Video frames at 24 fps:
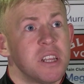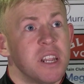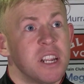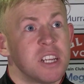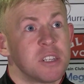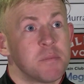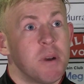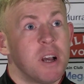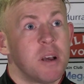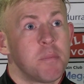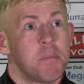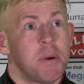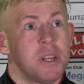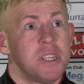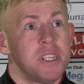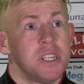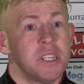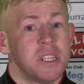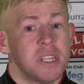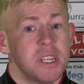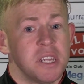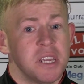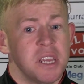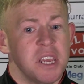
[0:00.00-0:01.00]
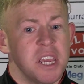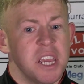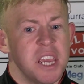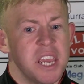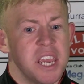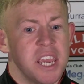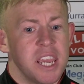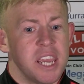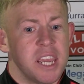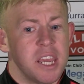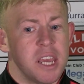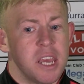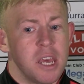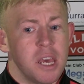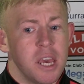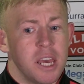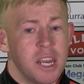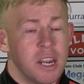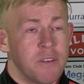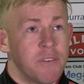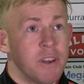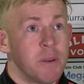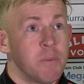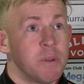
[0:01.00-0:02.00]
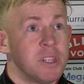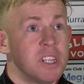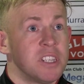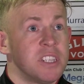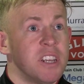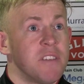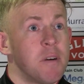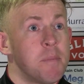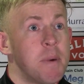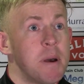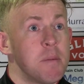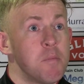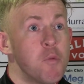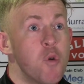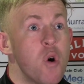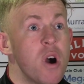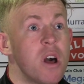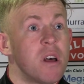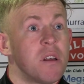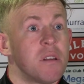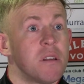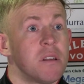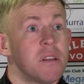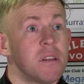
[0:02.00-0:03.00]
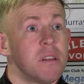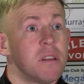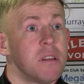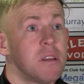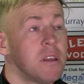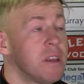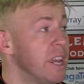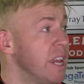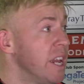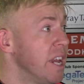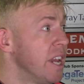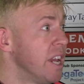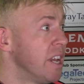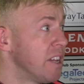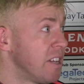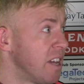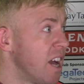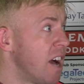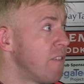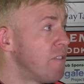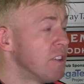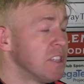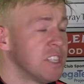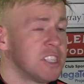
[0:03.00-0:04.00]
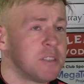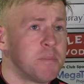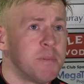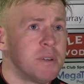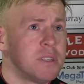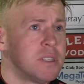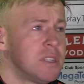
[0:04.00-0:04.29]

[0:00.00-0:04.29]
That's my opinion, uh, and I think we deserve a bit more. Uh, Gaffer